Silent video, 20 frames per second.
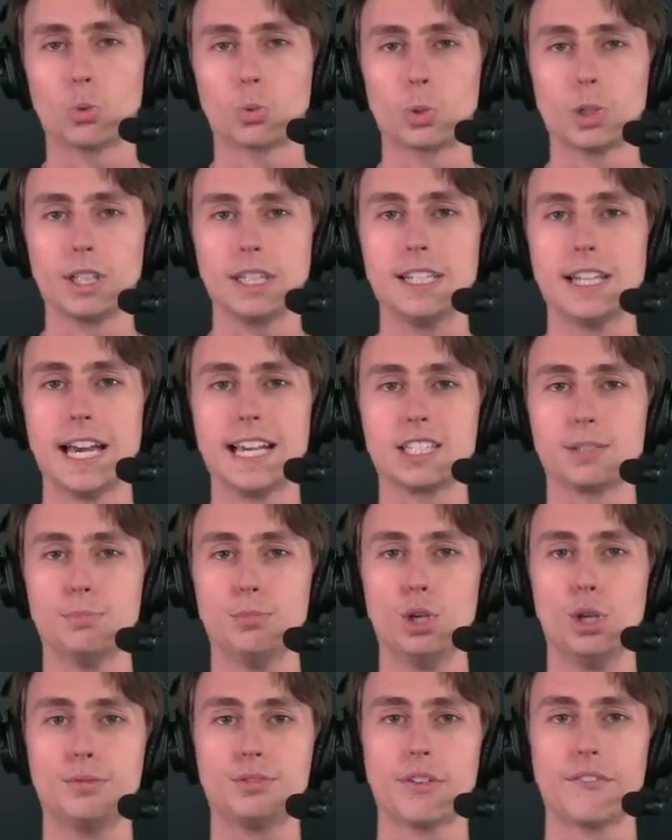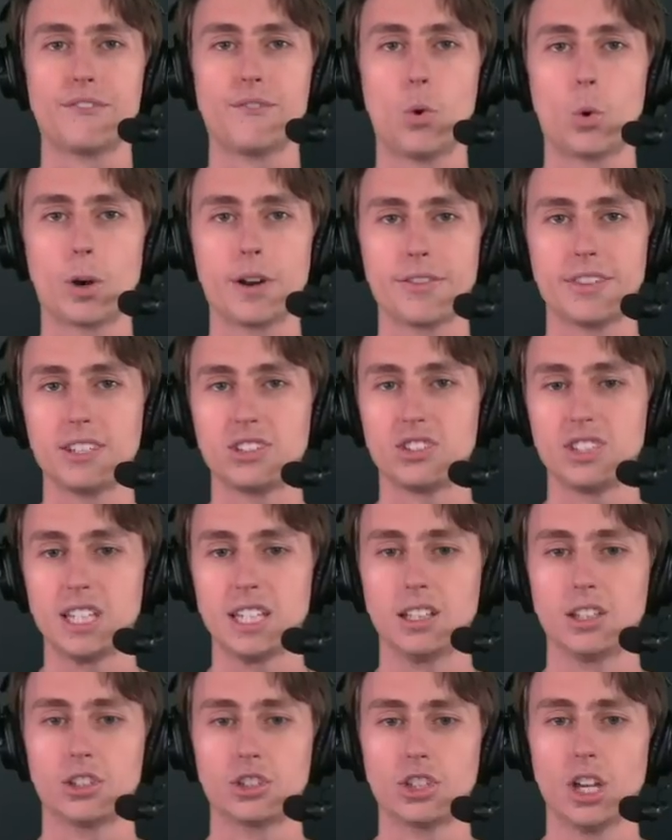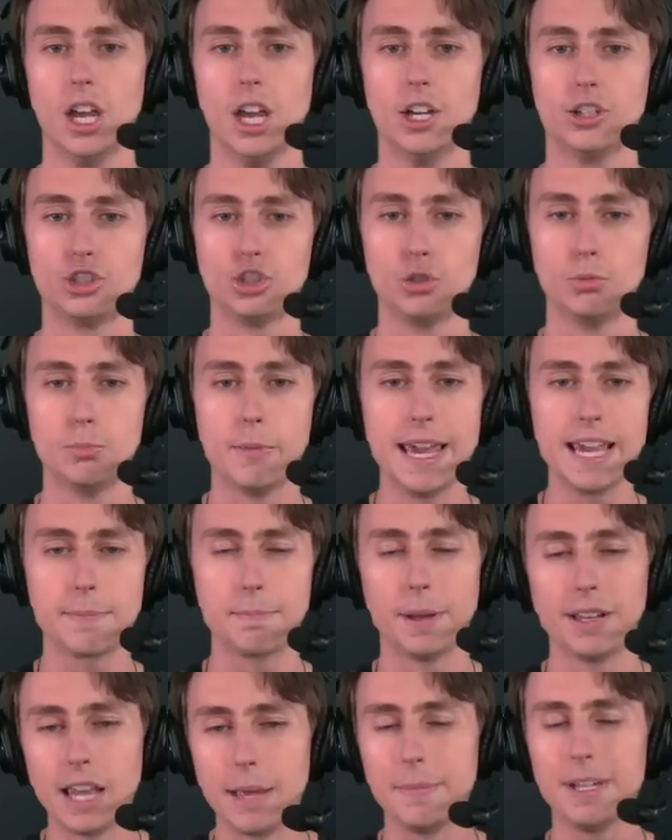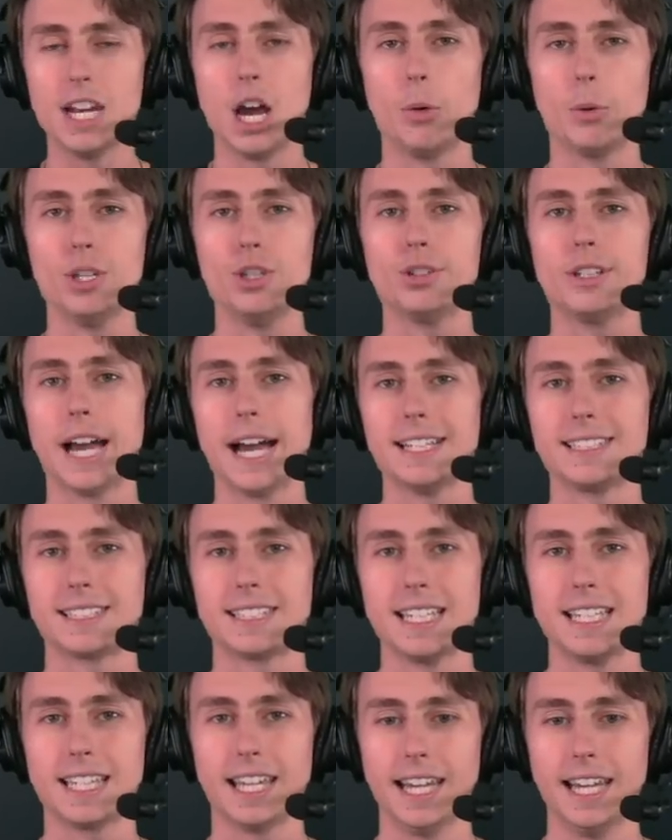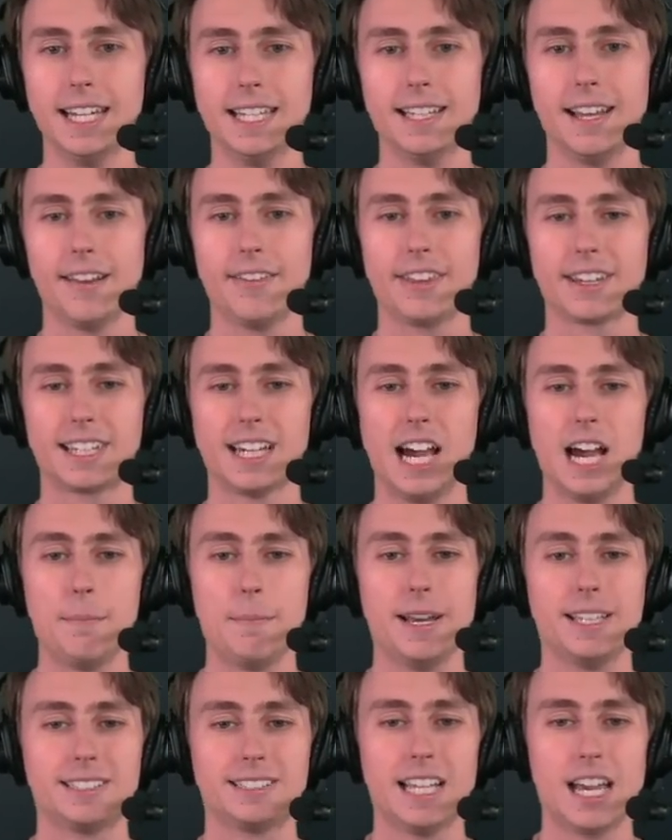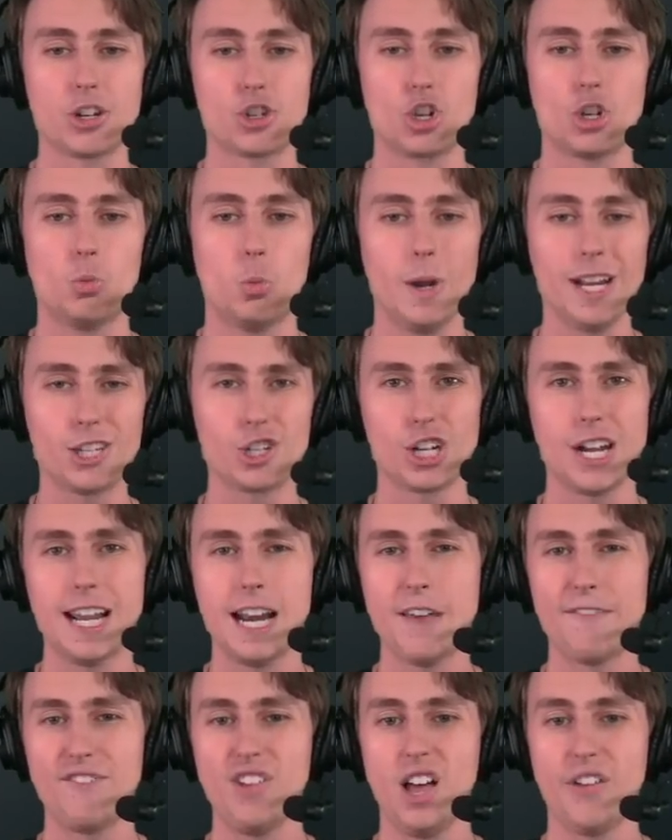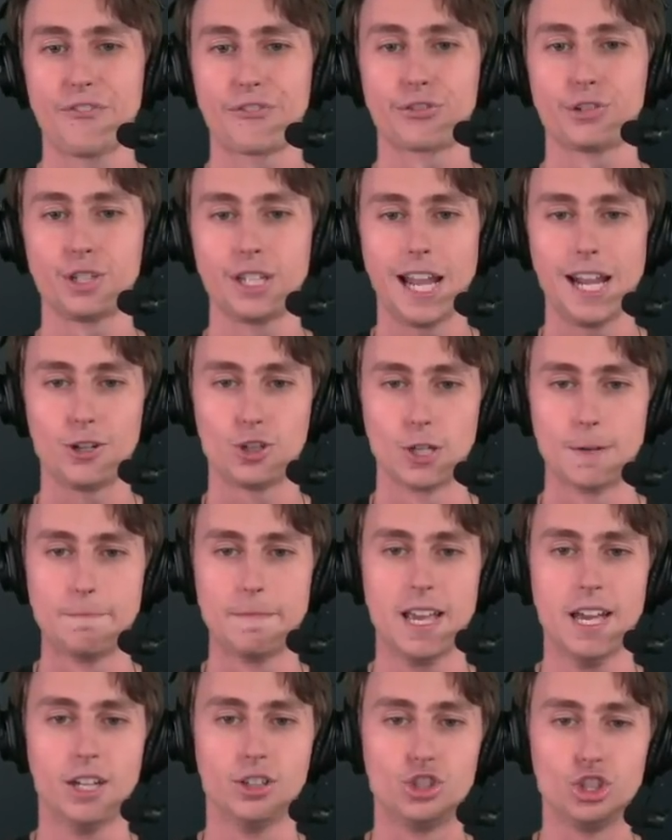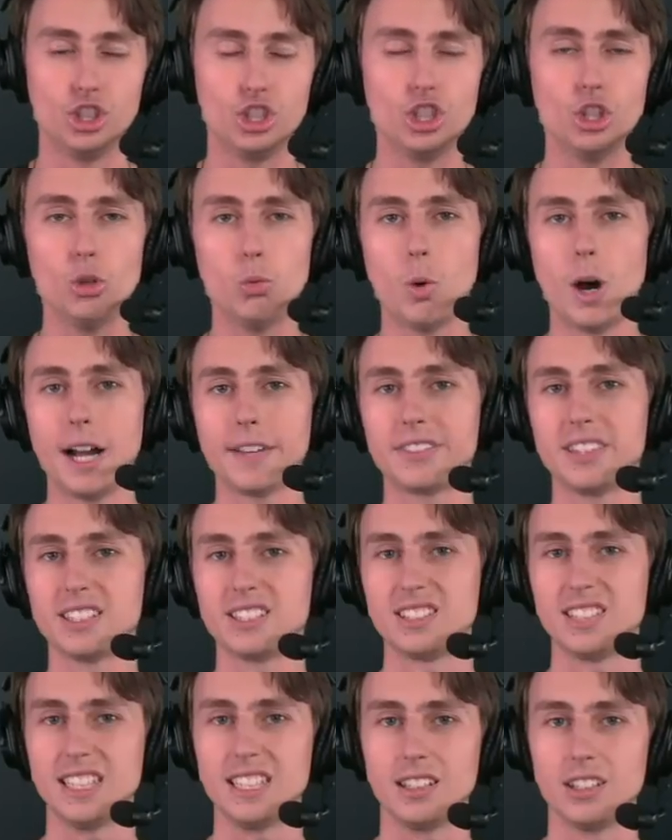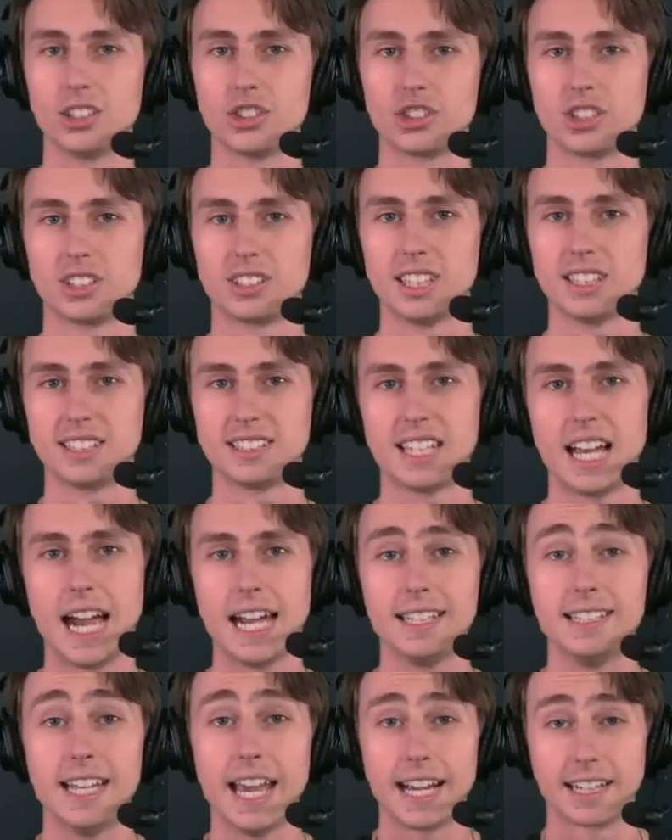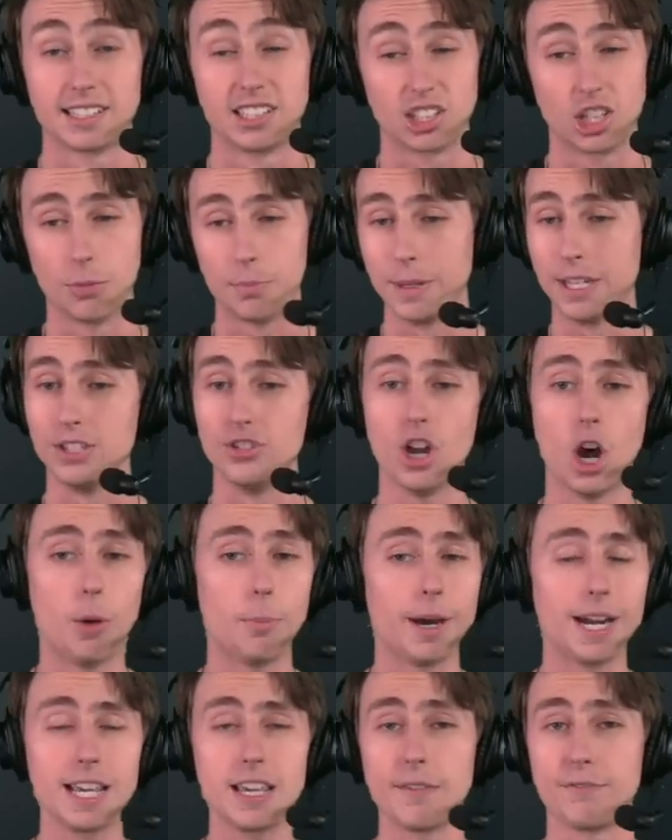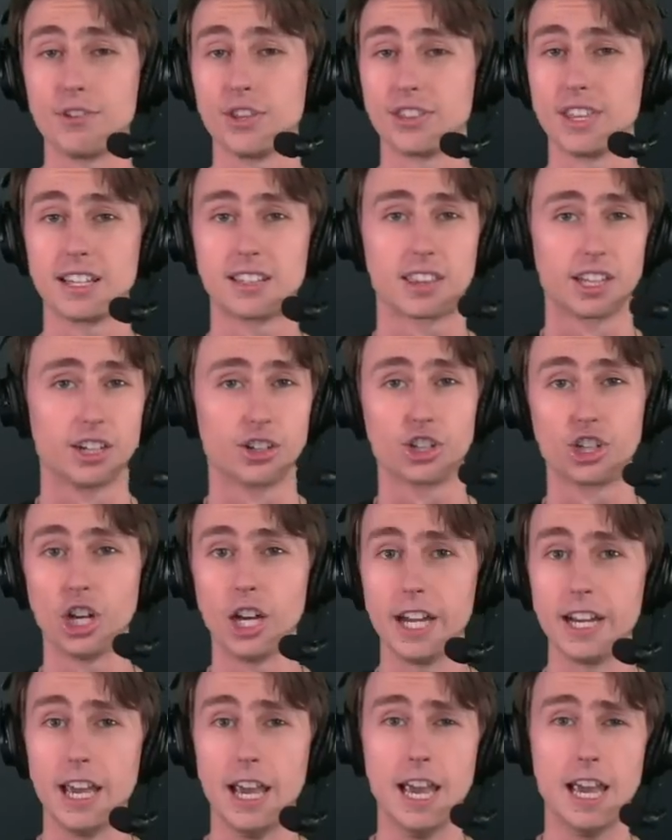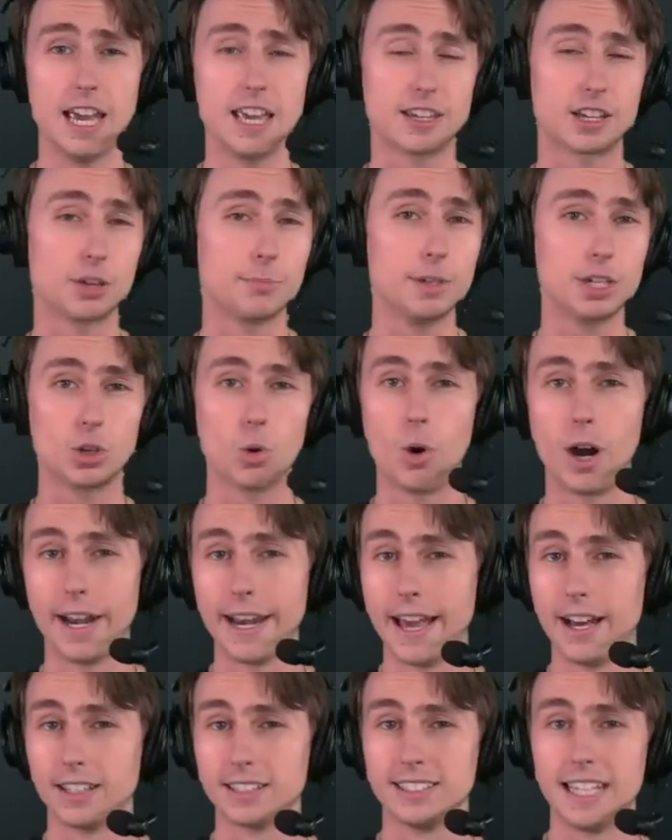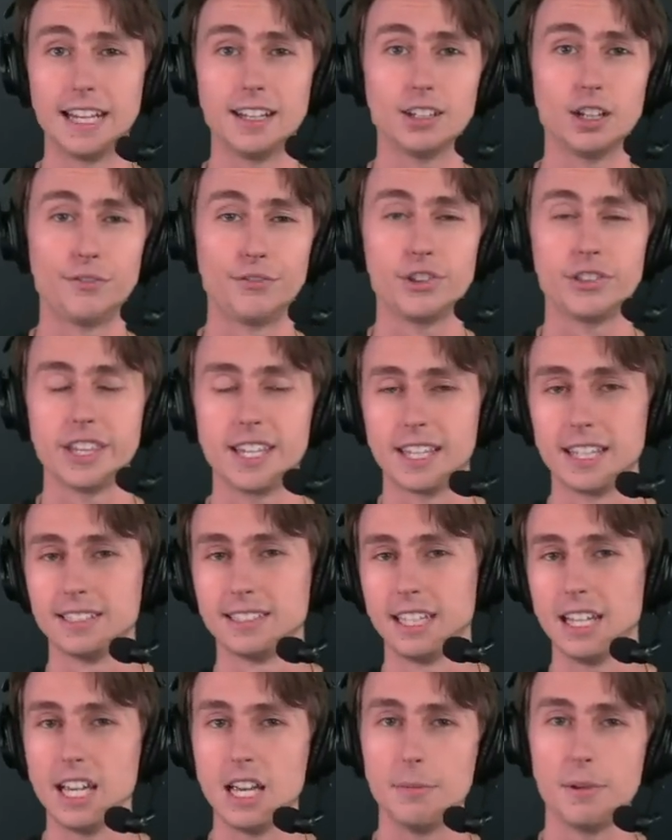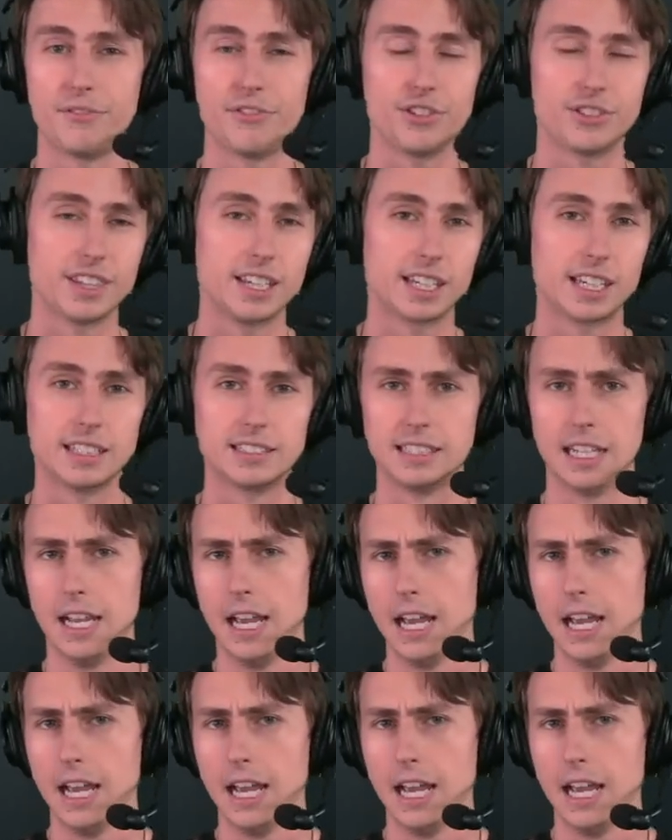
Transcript: really nice moves for the Steelers to make. But let me know what you guys think in the comment section. Which NFL free agent do you want the Steelers to sign next? It could be nobody if you think they're good. It could be Kwon Alexander if you think it's him, if you think it's